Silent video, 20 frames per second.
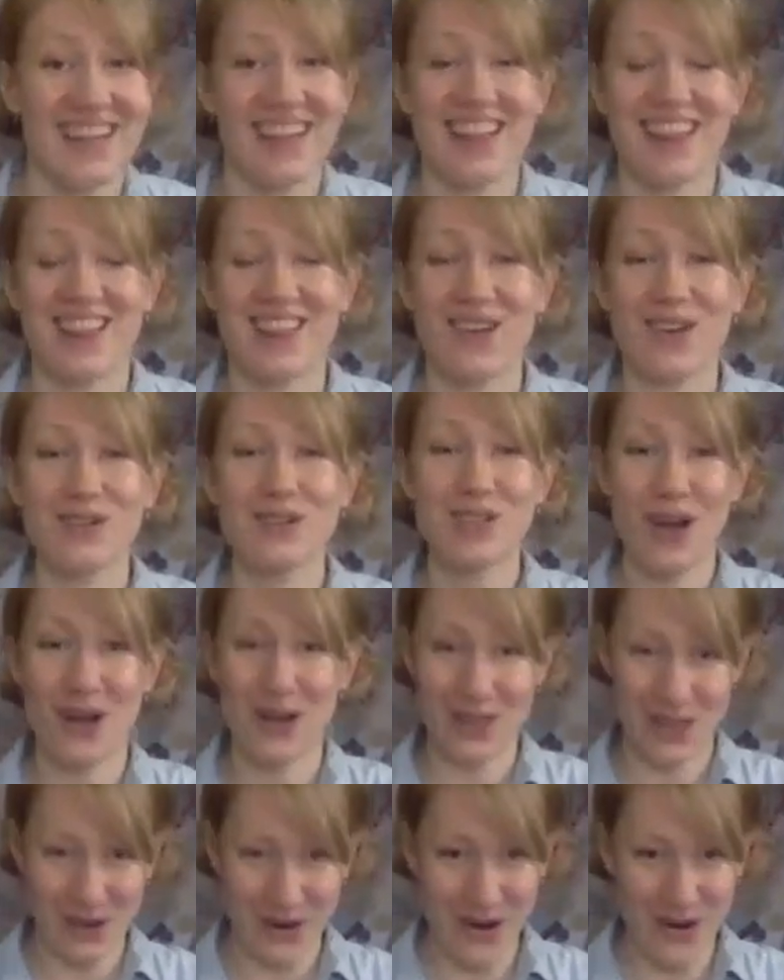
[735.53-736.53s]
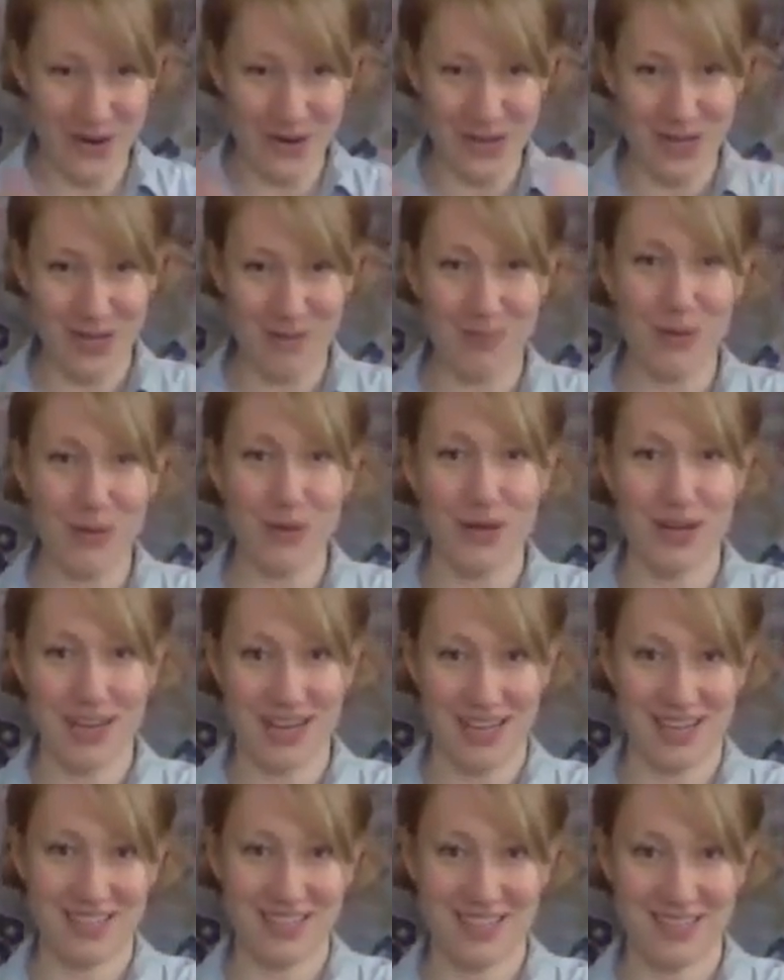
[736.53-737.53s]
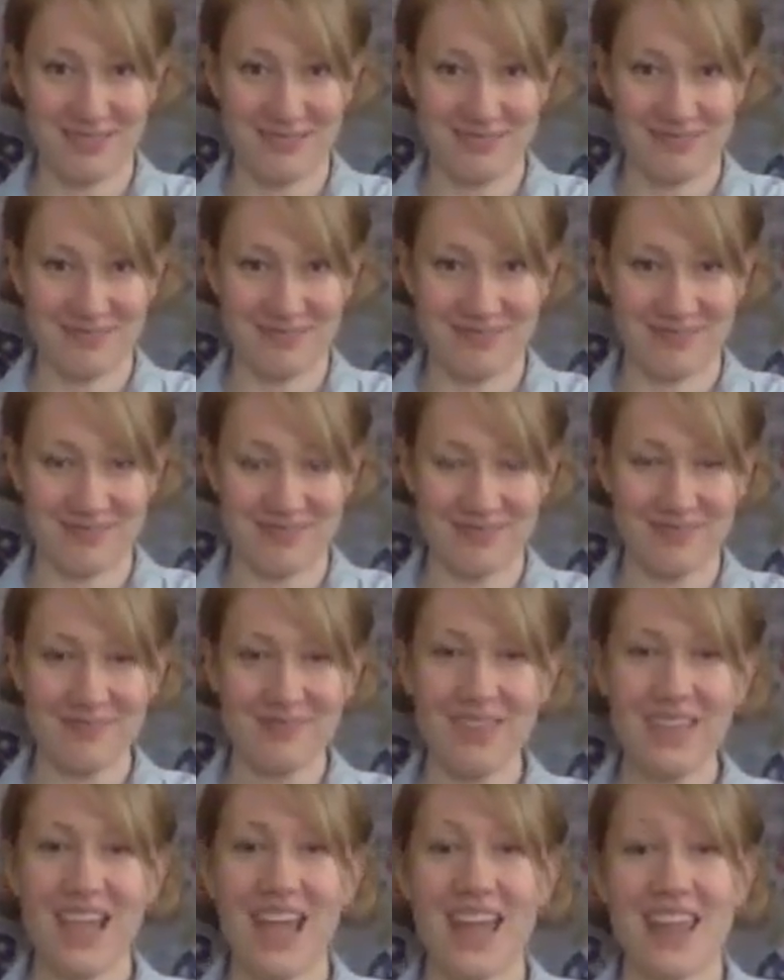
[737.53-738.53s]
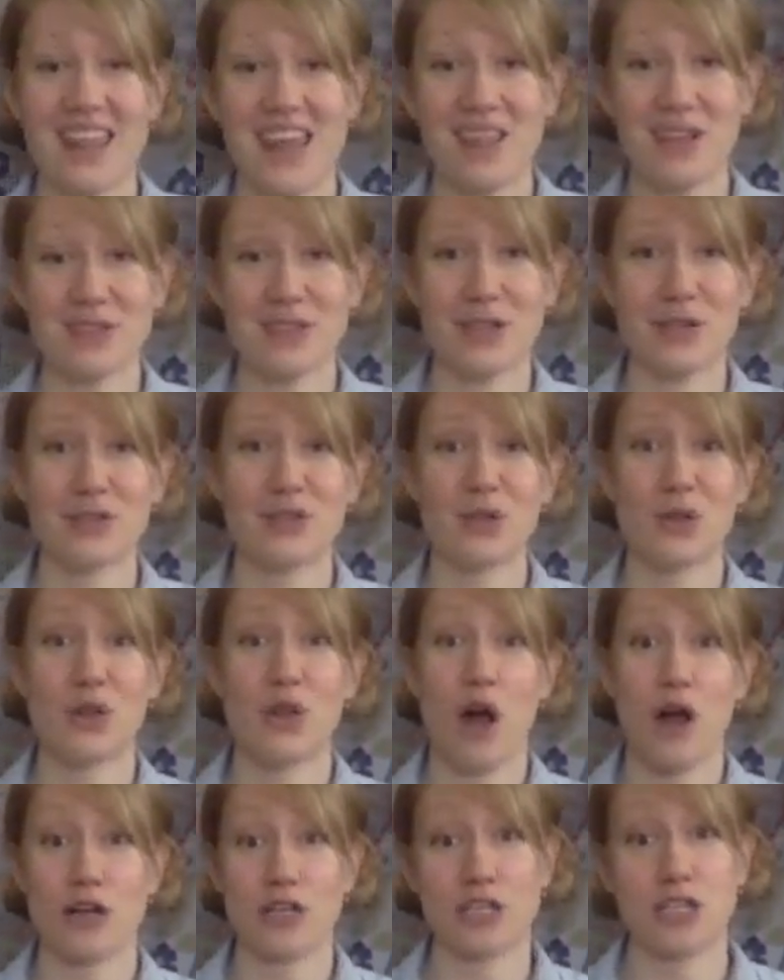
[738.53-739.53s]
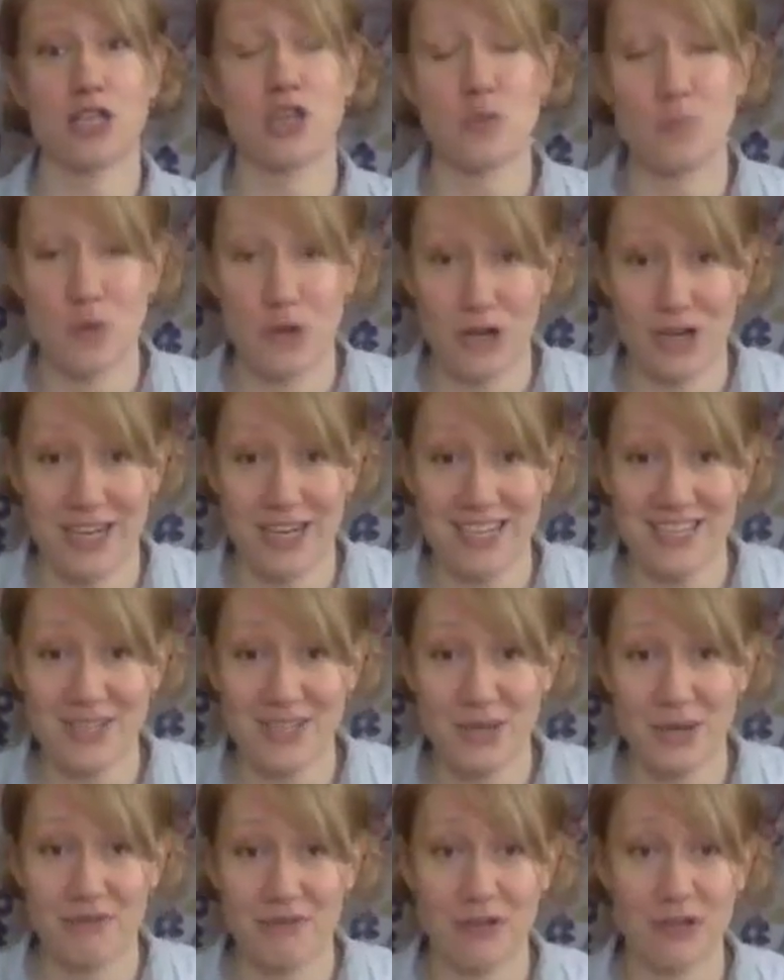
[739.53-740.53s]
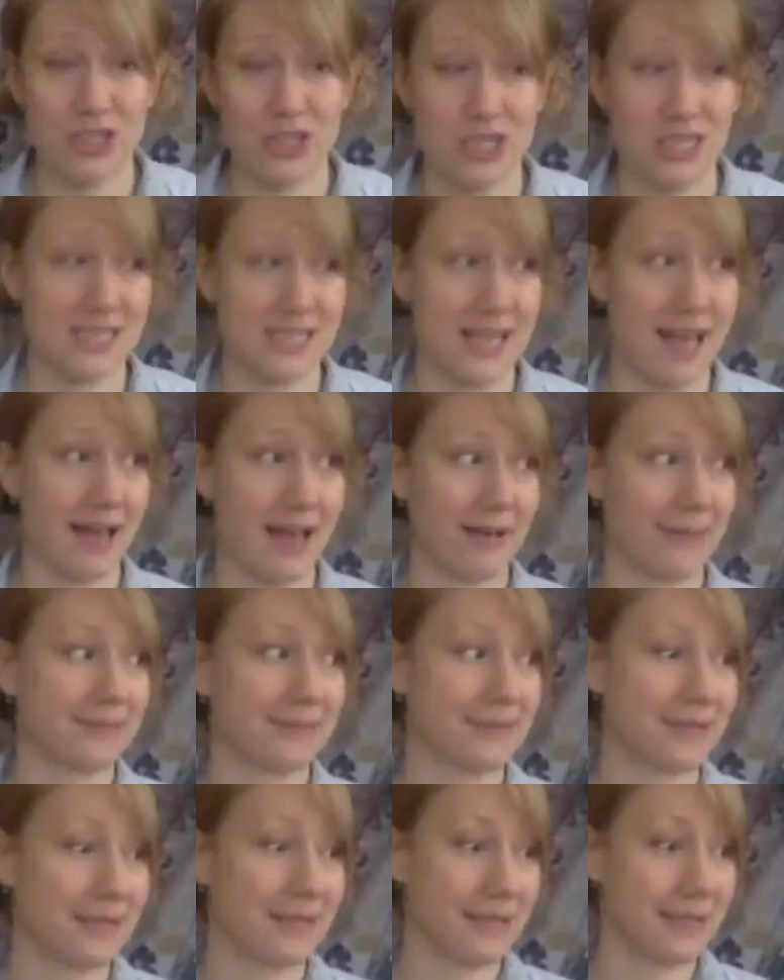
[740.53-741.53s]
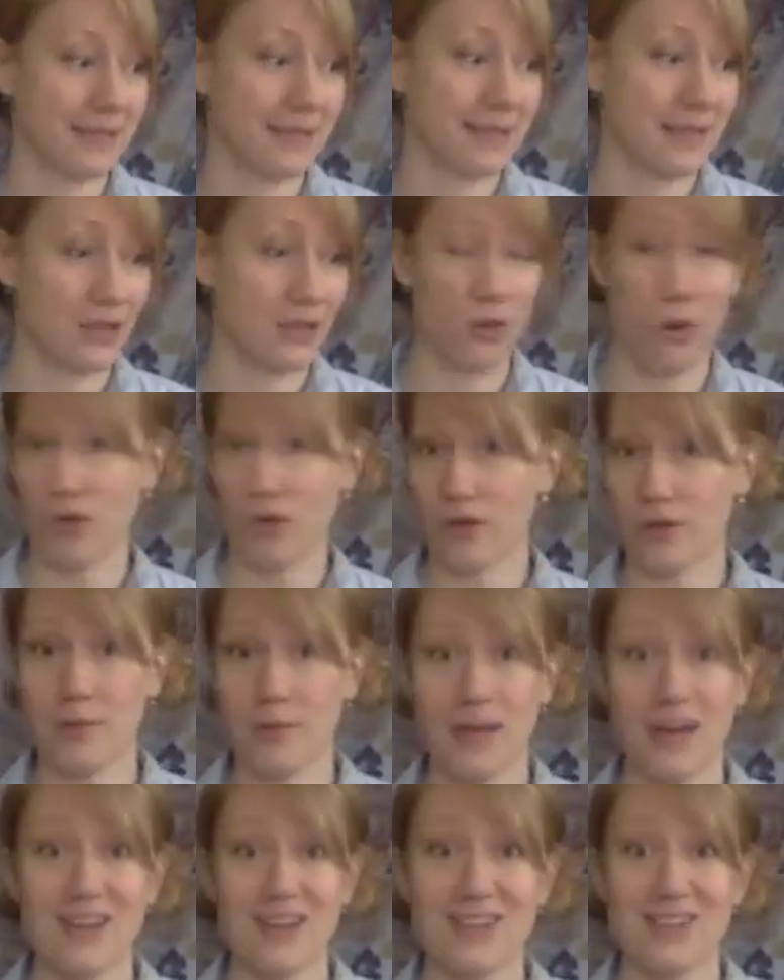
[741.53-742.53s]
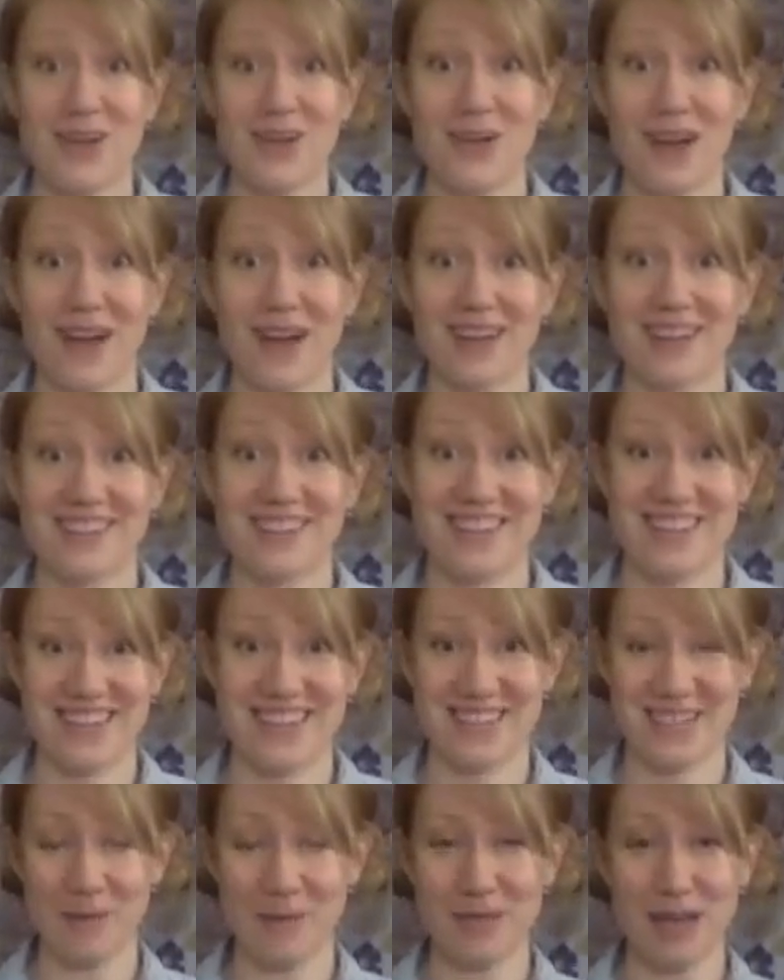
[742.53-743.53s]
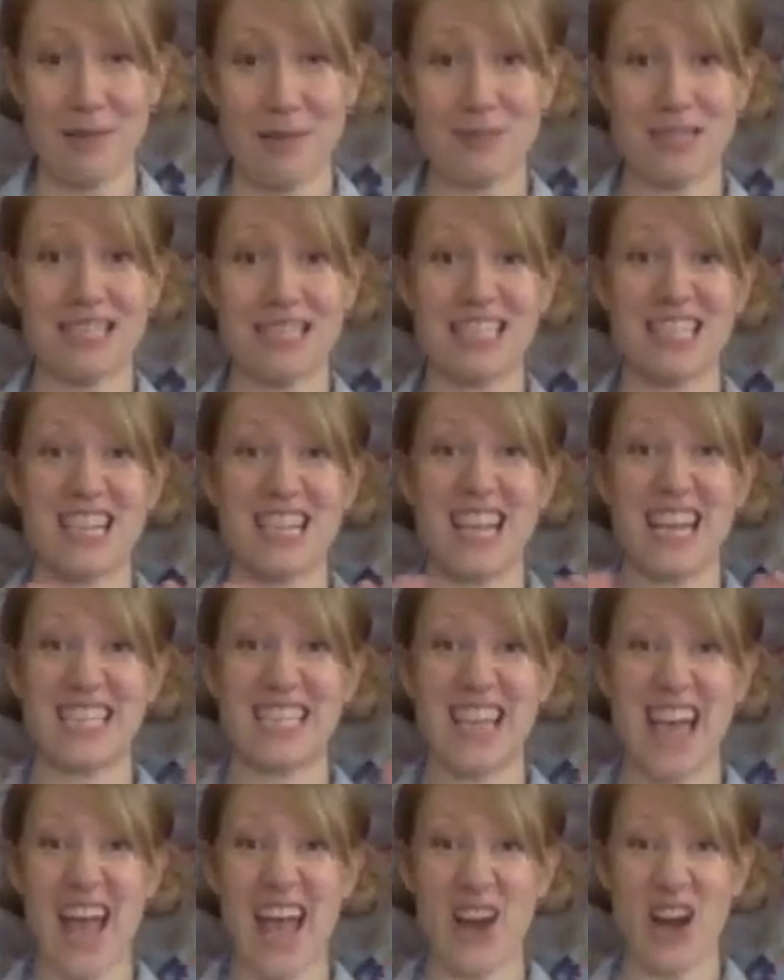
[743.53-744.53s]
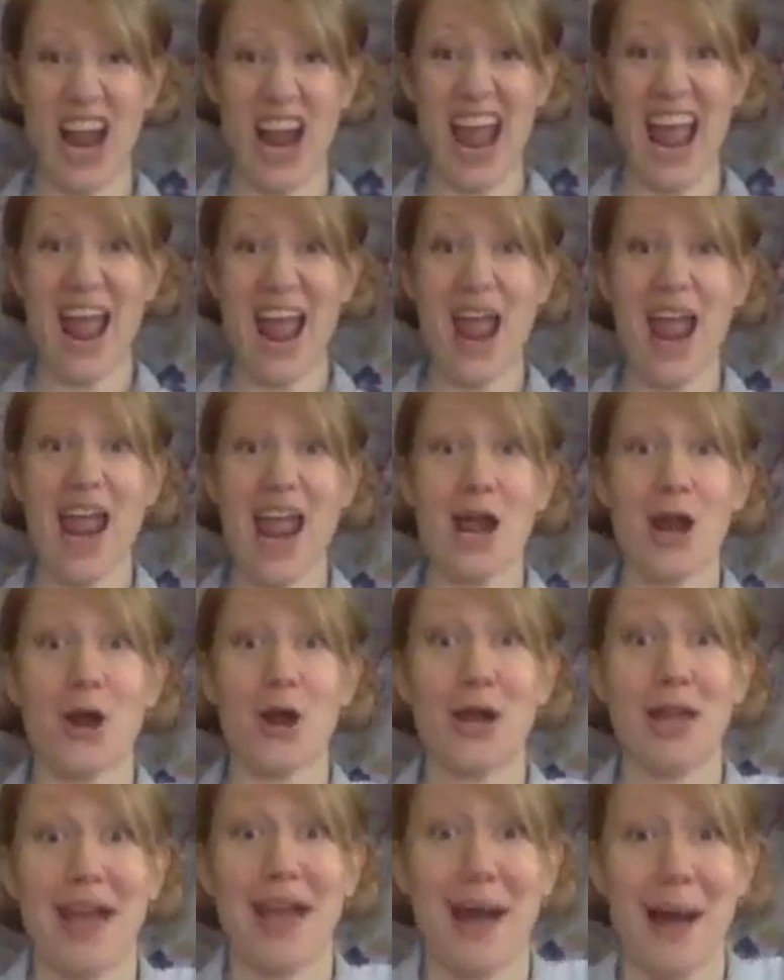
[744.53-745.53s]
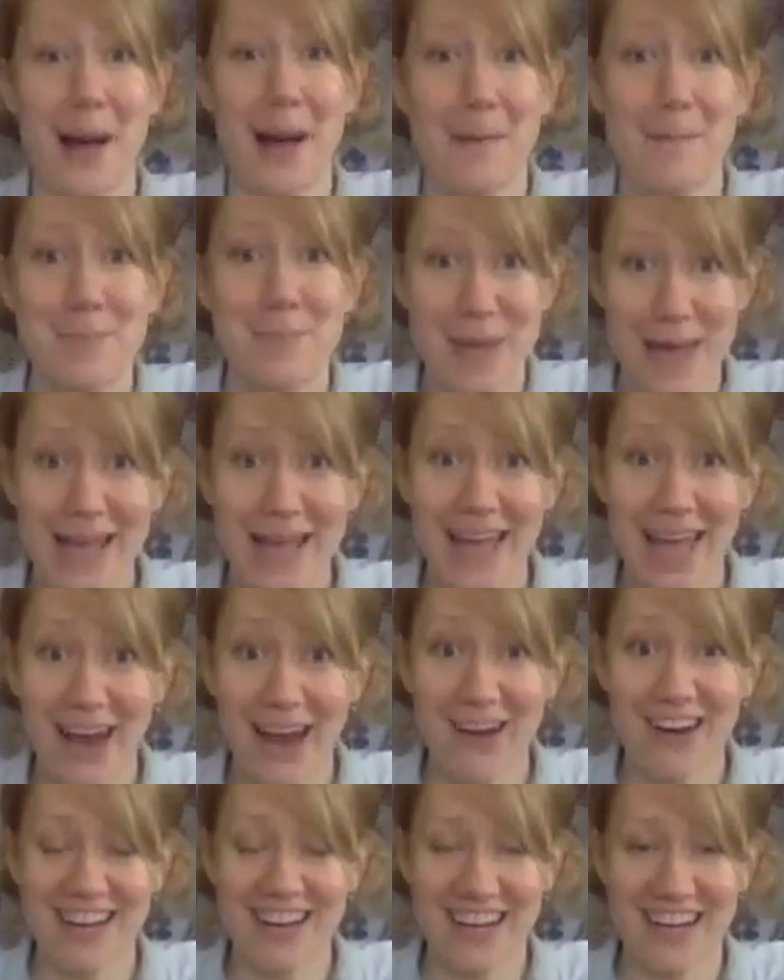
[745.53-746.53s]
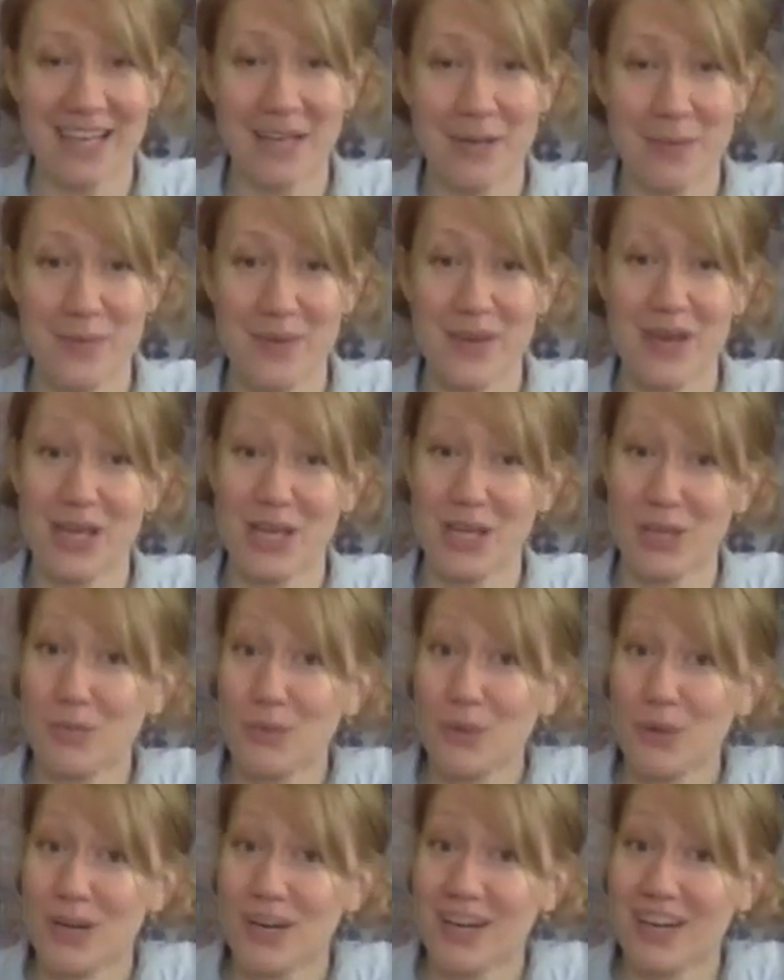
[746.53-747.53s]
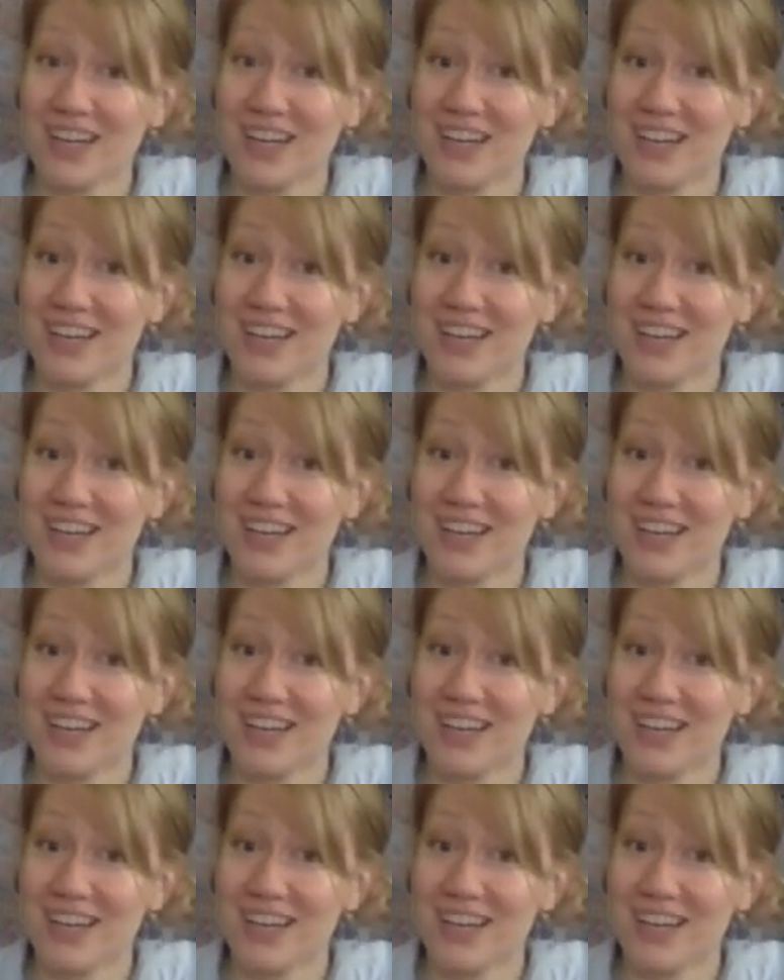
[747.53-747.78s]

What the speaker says: Those are their own communities. And then there's also larger communities. So if you just say northern Minnesota, sometimes an entire area, a big area, can be a community.